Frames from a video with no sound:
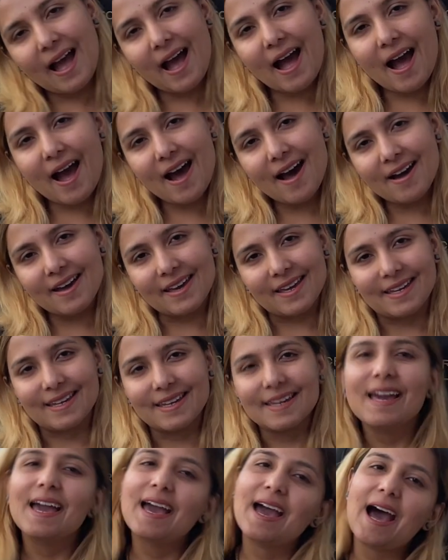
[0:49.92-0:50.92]
Hi,
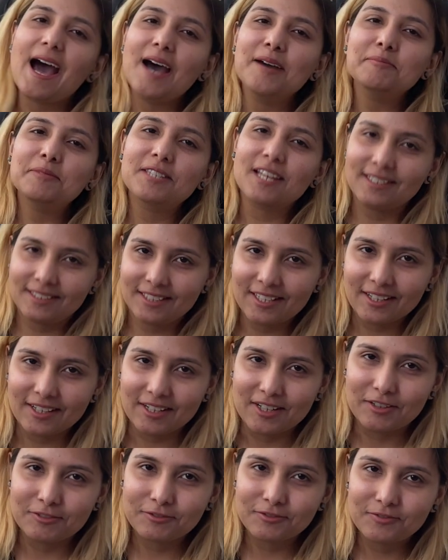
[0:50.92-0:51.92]
I'm Sadia
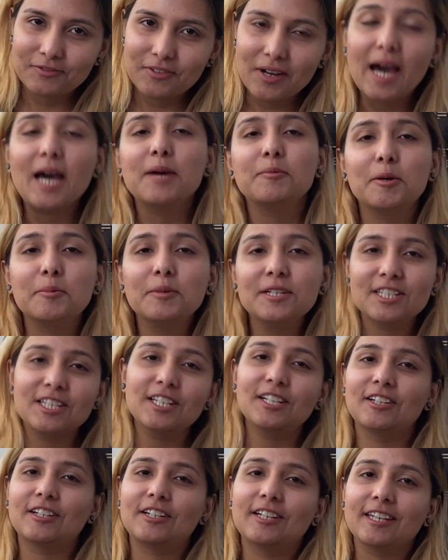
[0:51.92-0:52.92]
Khaf. I'm a machine
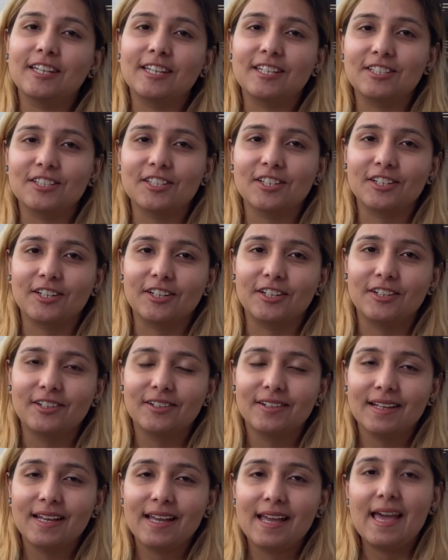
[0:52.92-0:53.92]
learning engineer
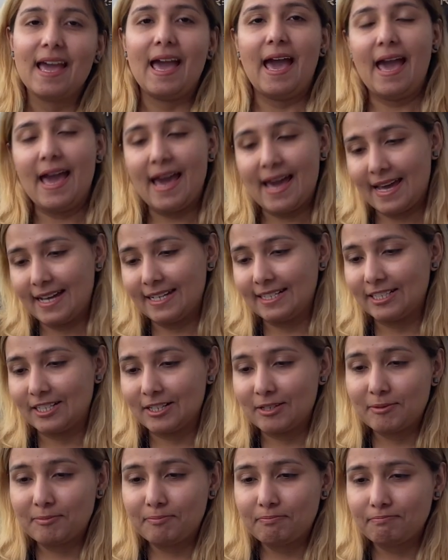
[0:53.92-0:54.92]
and
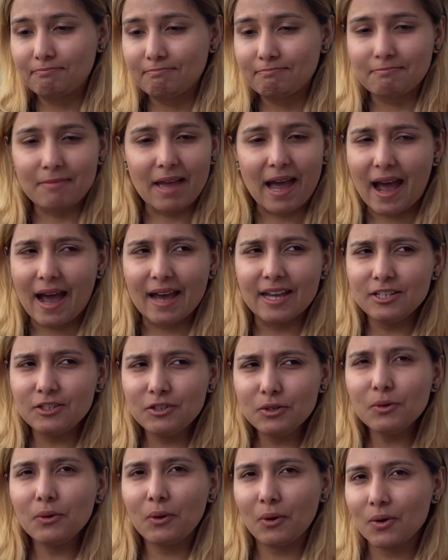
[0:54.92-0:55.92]
I
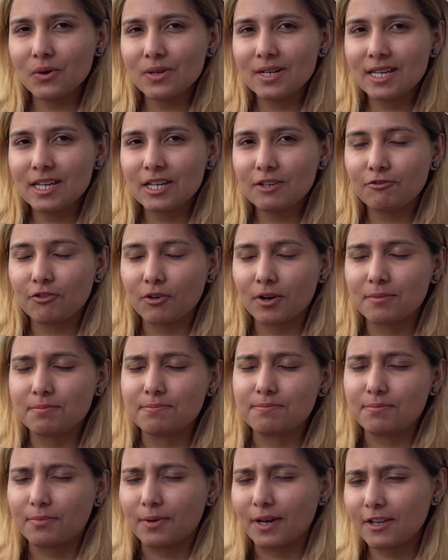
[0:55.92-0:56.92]
do coding for
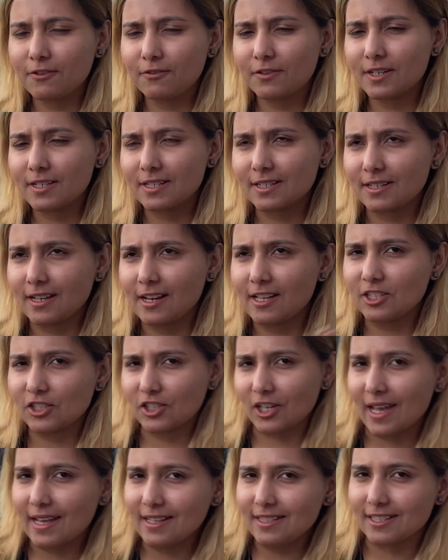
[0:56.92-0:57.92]
breakfast, lunch
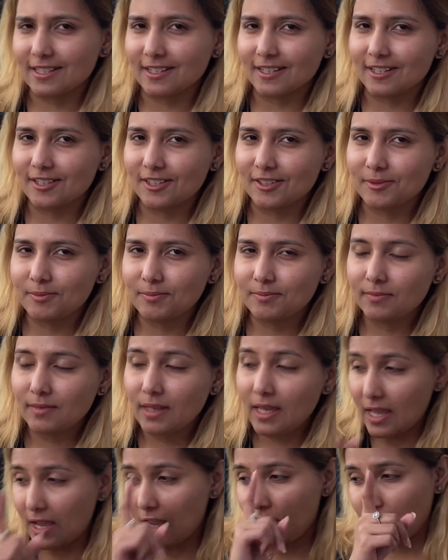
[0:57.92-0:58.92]
and dinner.
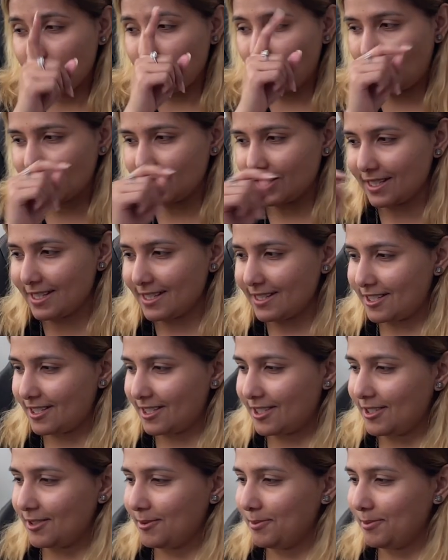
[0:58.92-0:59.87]
Watch this.